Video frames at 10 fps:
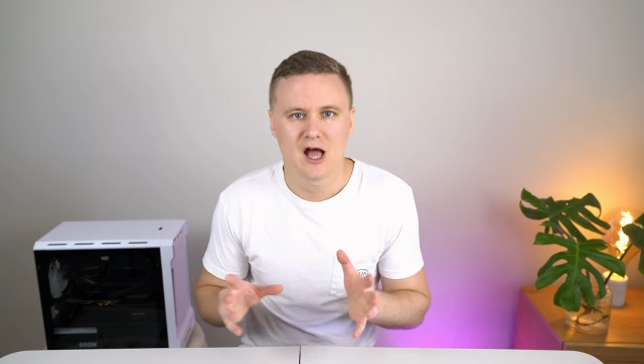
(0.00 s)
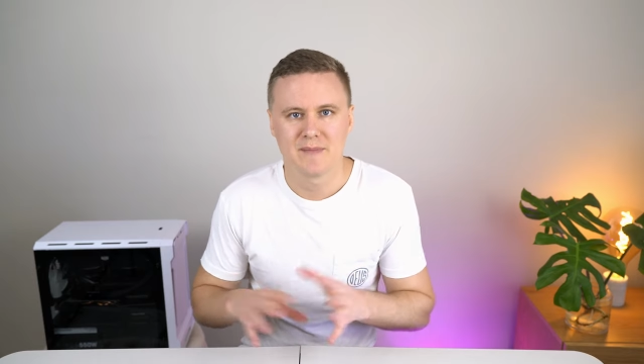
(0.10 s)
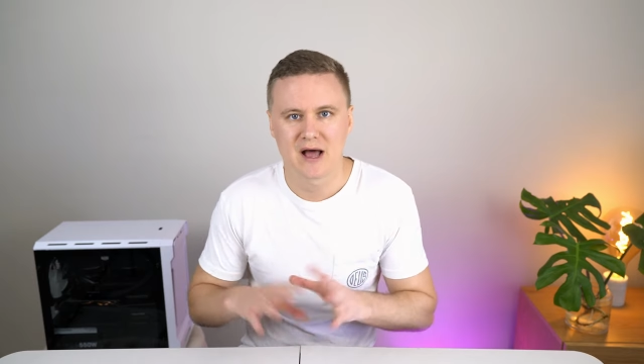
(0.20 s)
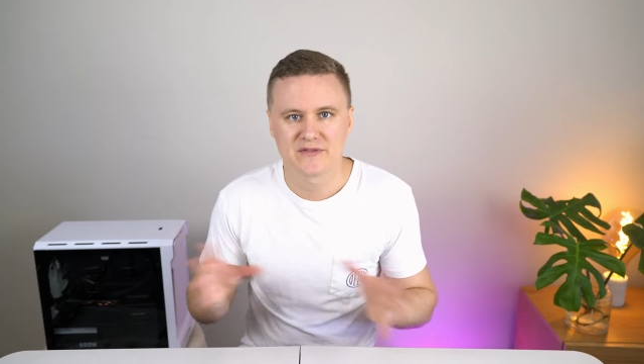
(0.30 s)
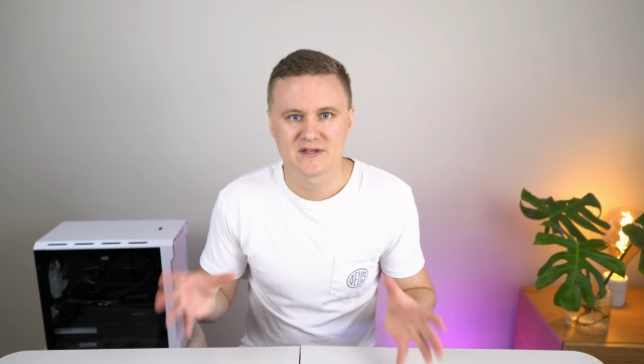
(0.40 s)

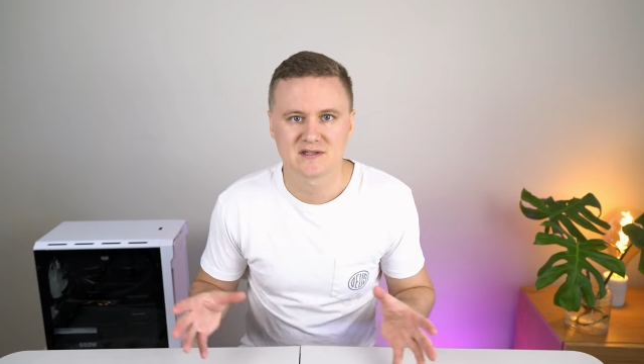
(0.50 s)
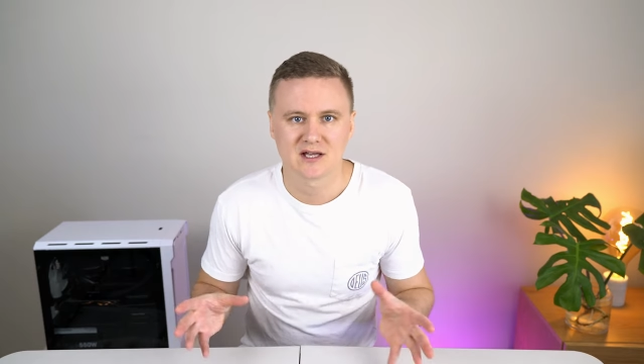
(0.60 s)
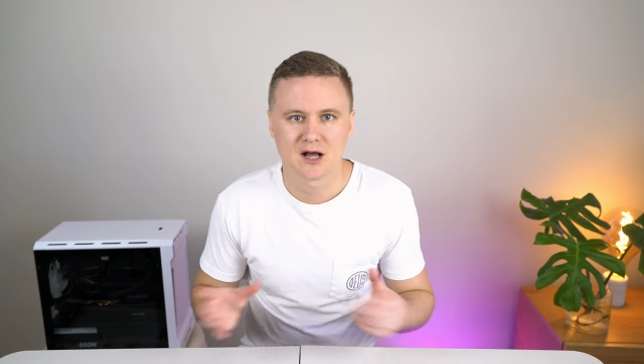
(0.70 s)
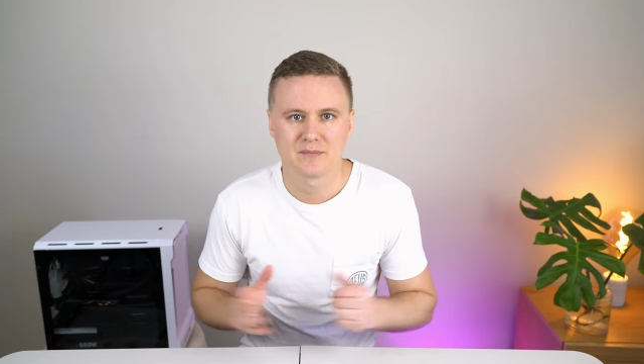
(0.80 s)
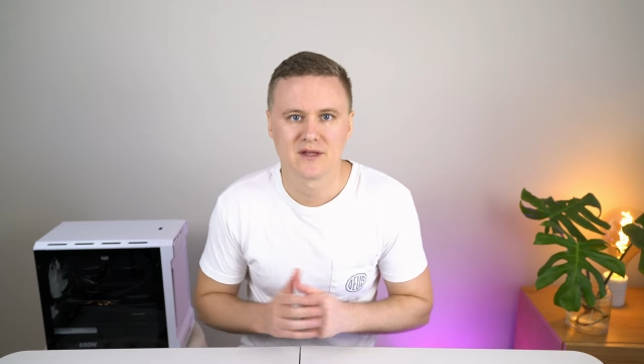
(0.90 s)
about this
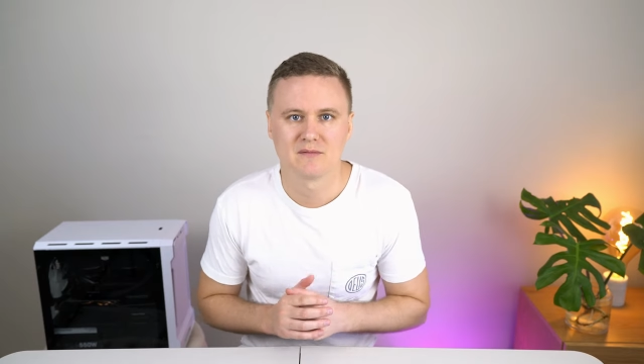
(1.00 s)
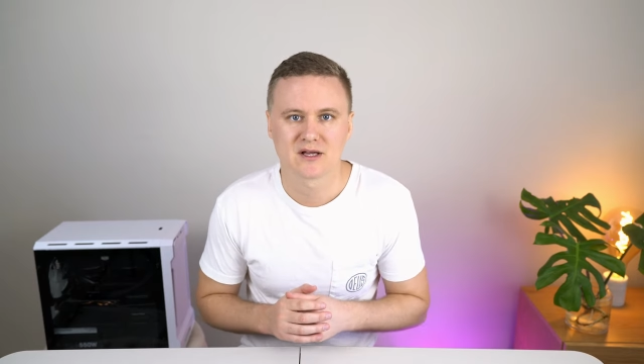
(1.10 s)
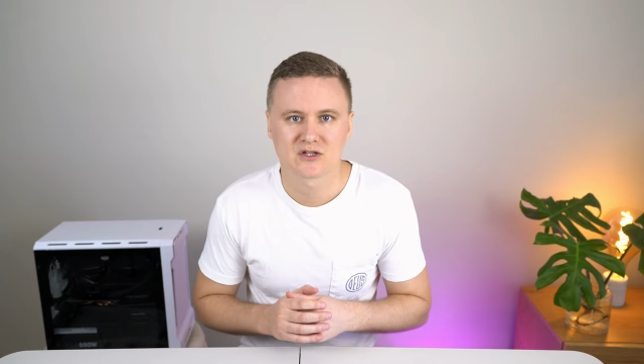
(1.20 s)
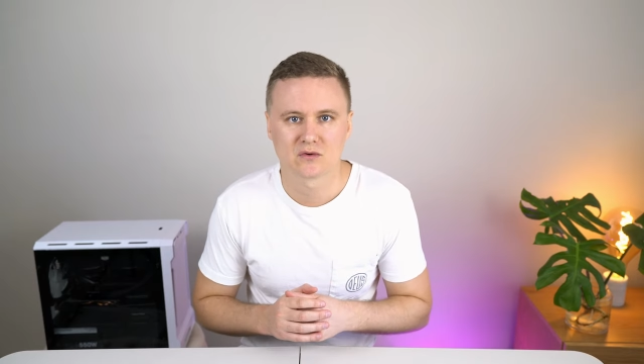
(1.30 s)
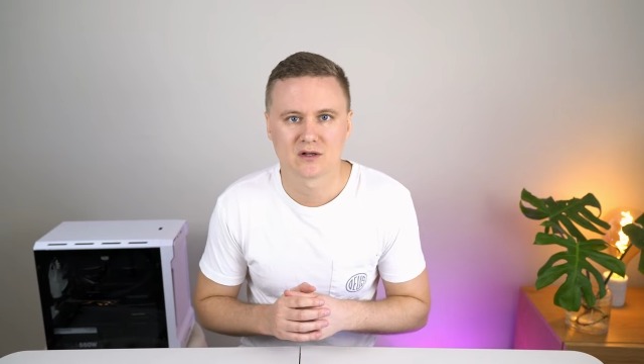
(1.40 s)
setup, then
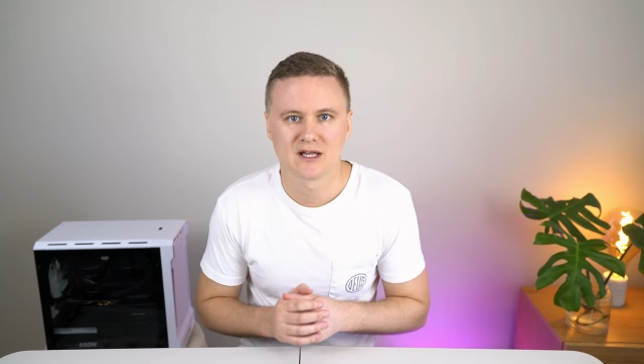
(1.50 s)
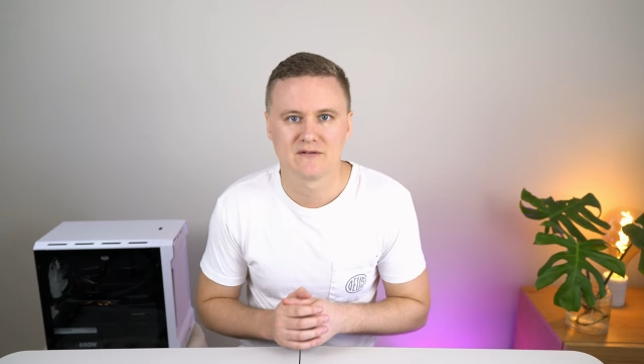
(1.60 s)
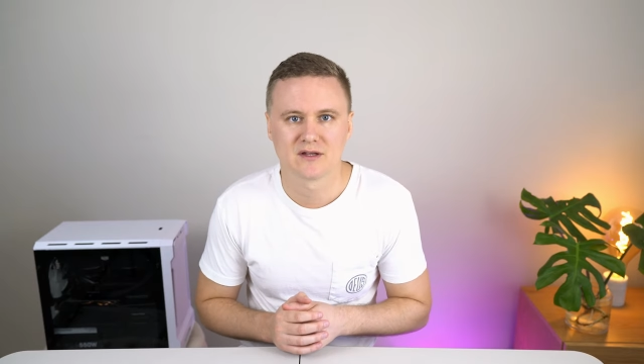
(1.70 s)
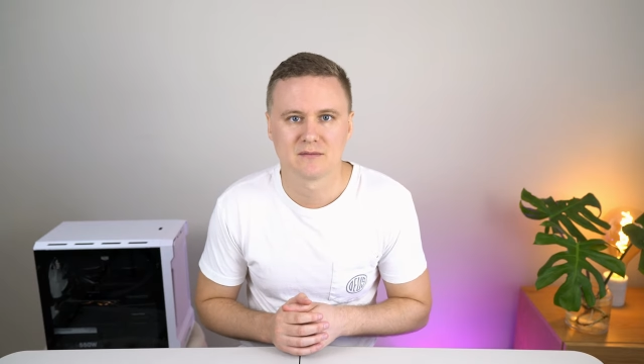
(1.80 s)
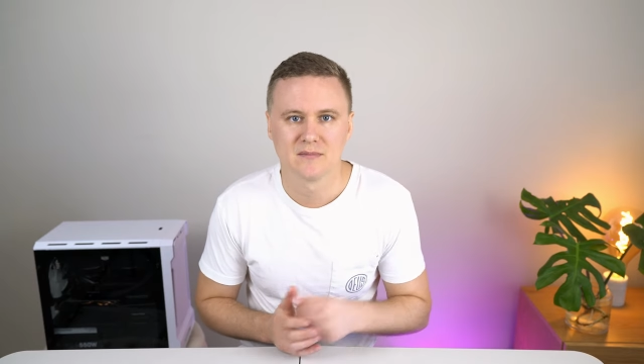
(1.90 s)
make sure to
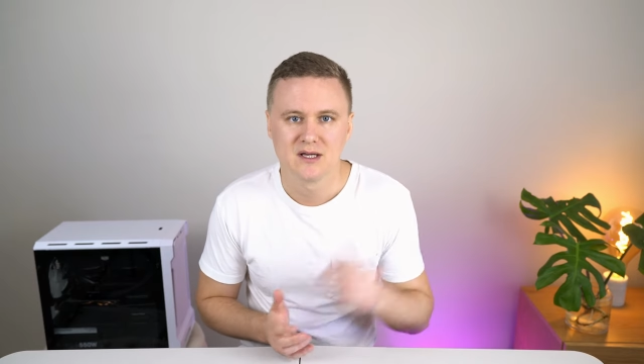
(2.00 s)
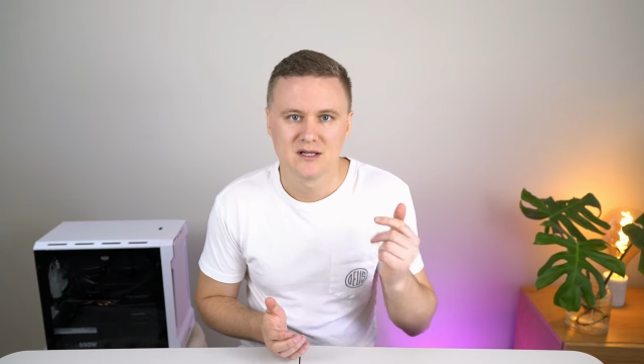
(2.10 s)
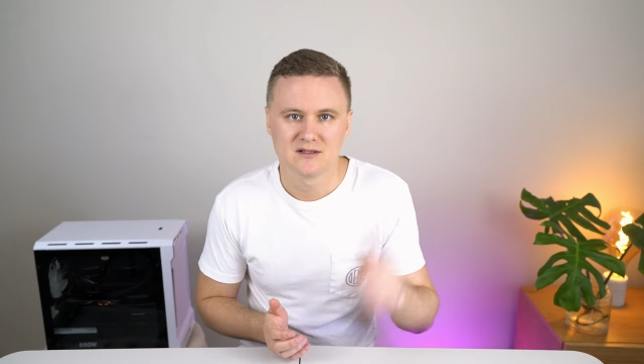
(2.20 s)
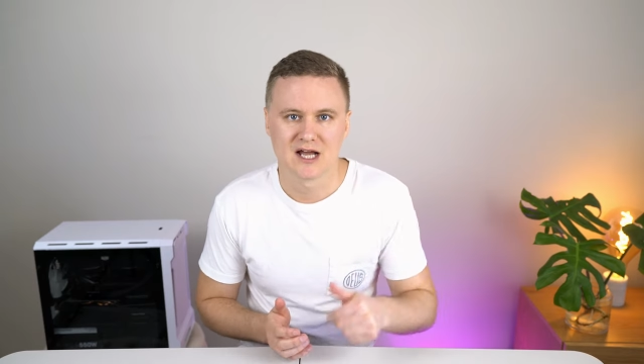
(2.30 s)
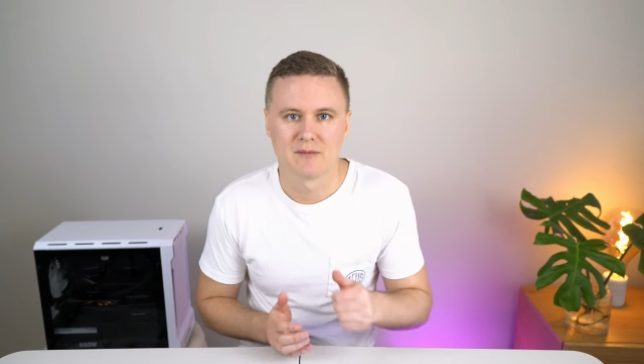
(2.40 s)
leave them
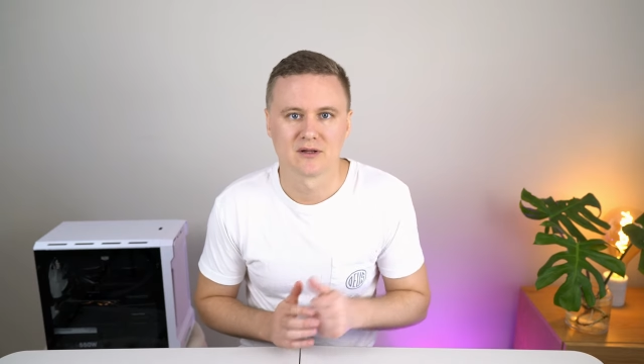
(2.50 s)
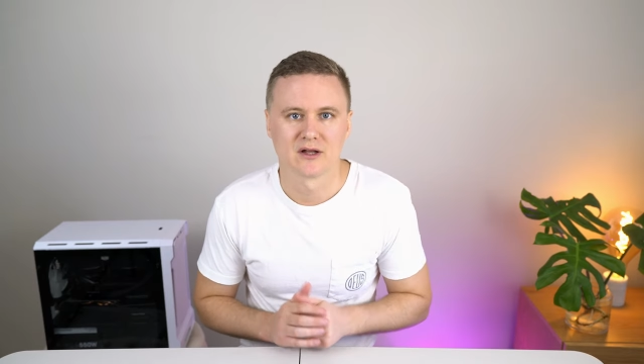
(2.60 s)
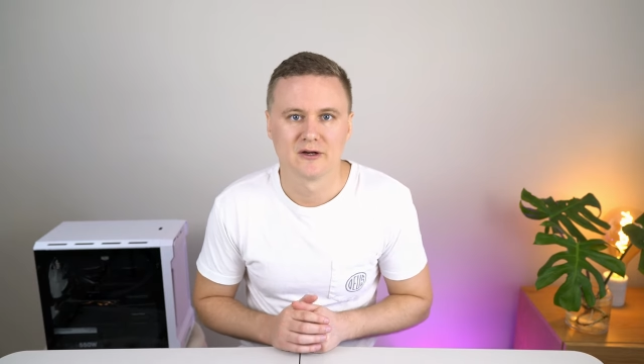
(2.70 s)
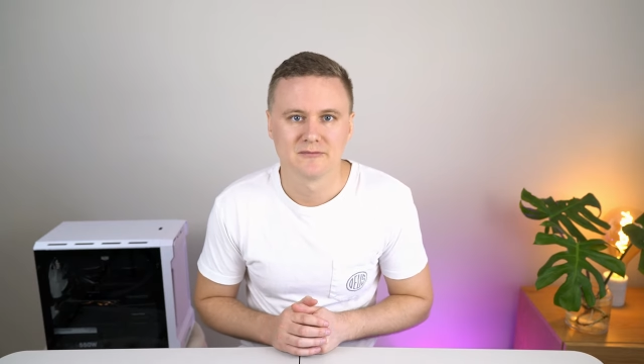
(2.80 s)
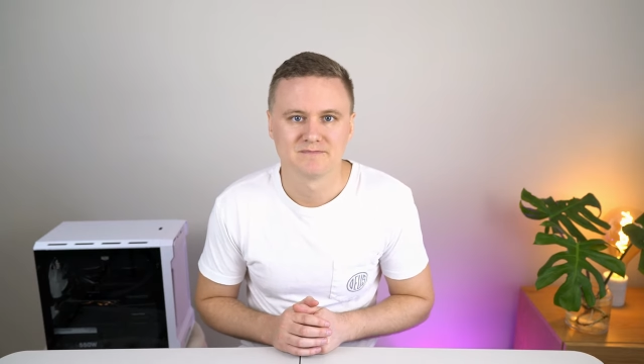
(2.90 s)
down
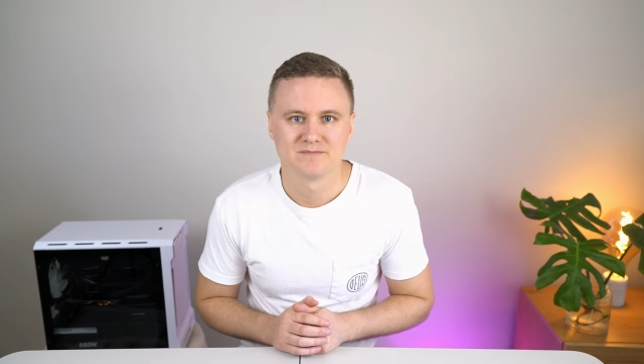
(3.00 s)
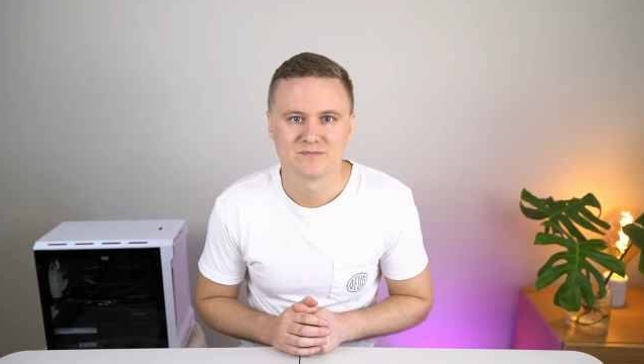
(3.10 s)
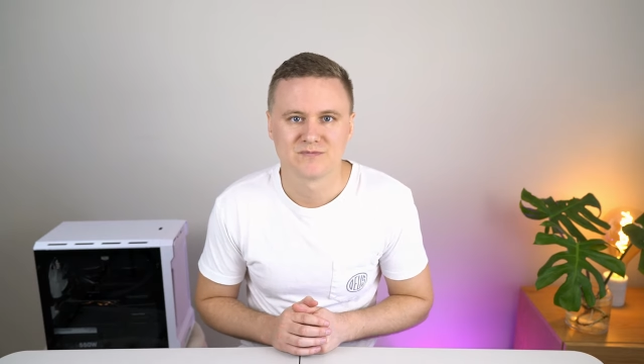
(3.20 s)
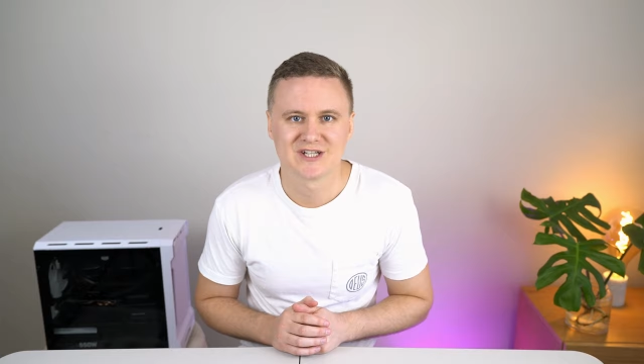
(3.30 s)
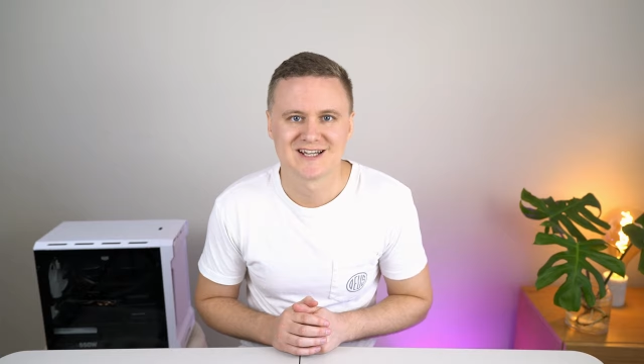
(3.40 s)
below.
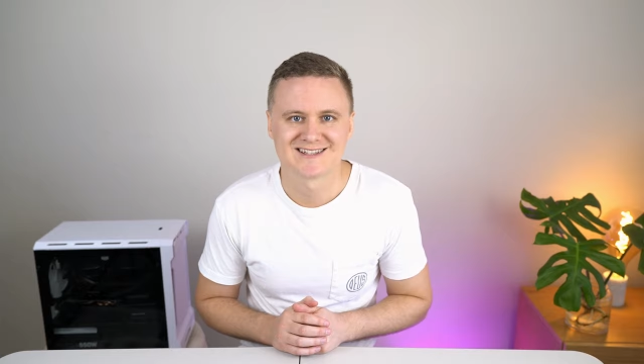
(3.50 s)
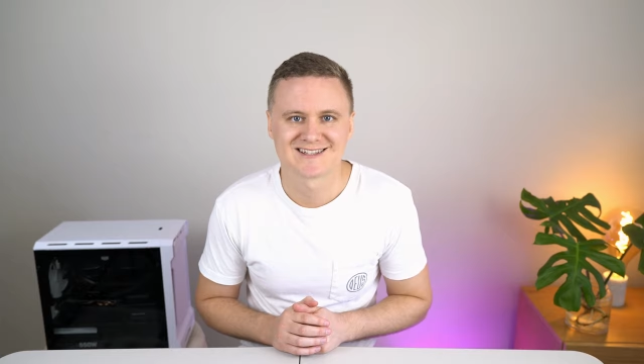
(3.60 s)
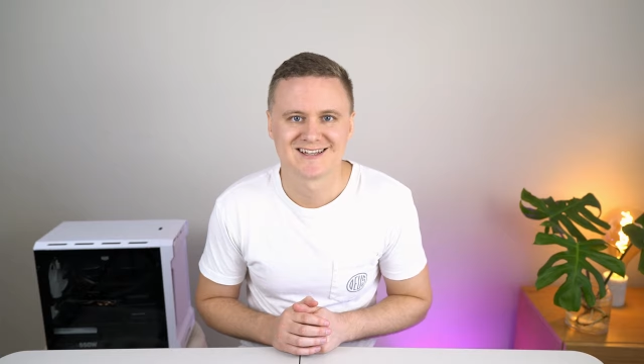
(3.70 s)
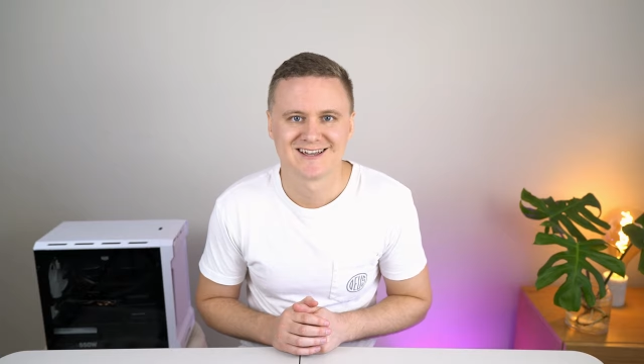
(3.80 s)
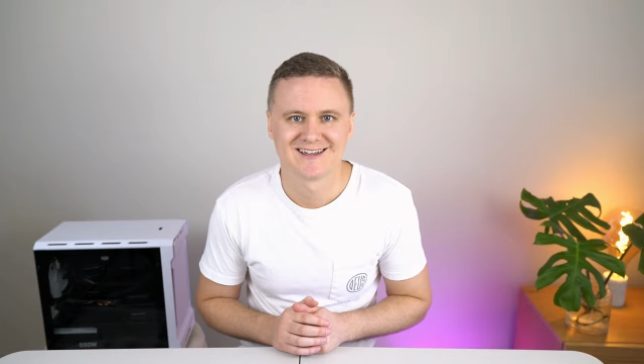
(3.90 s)
Cheers.